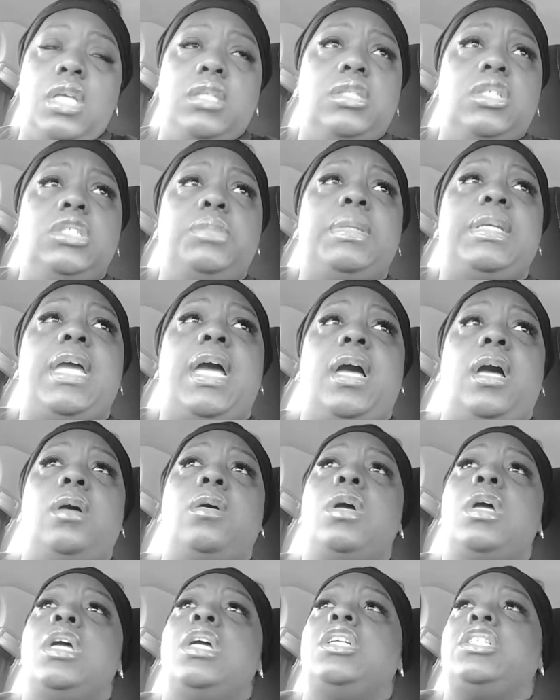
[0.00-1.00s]
excuse me, y'all.
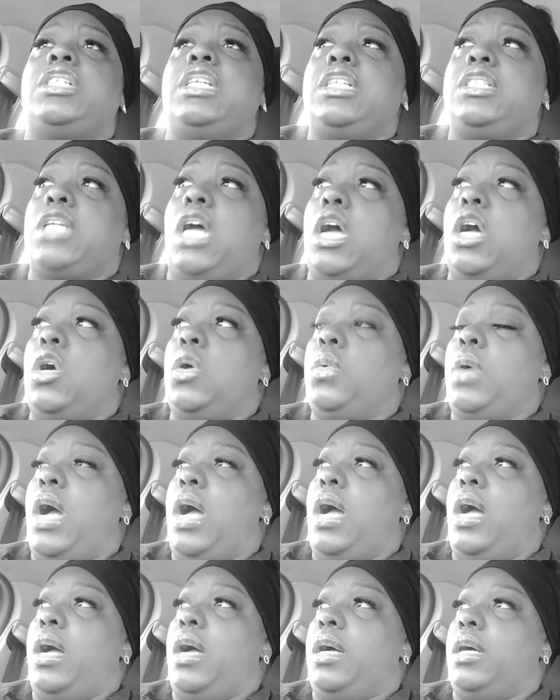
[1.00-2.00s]
She don't
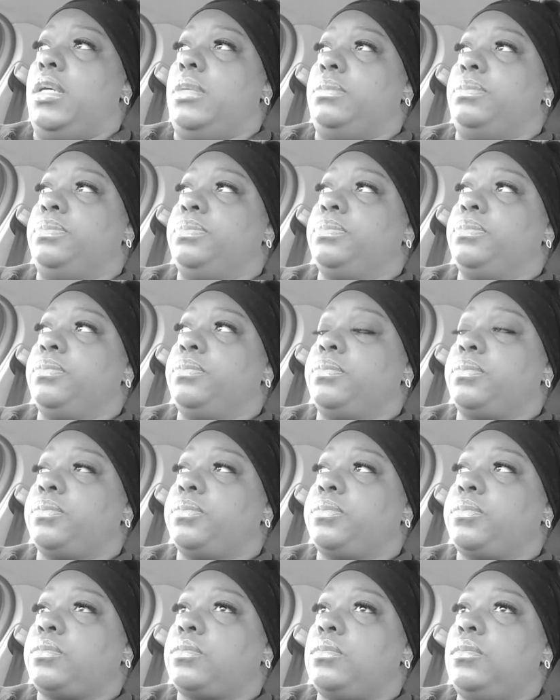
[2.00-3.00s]
um
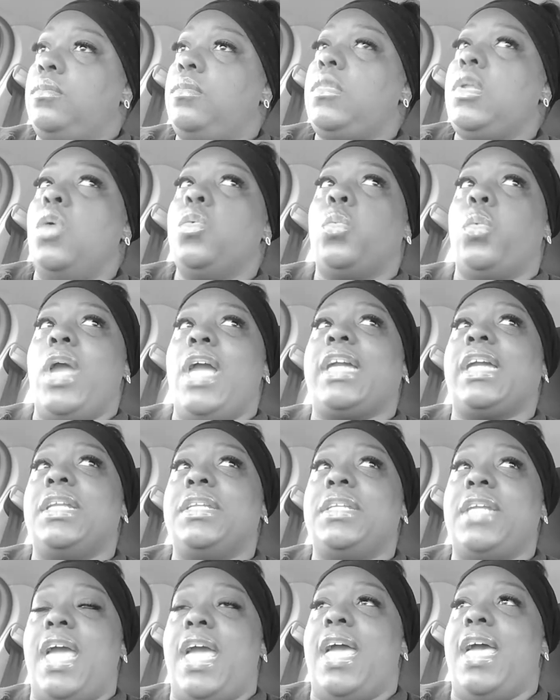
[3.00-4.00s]

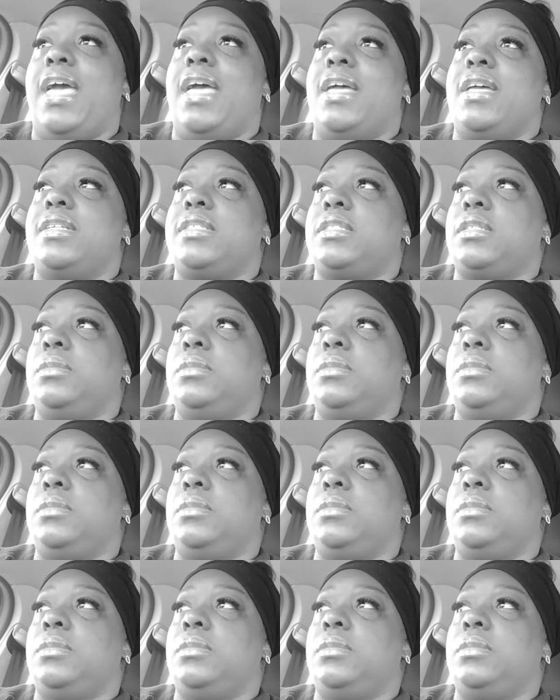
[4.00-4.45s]
recognize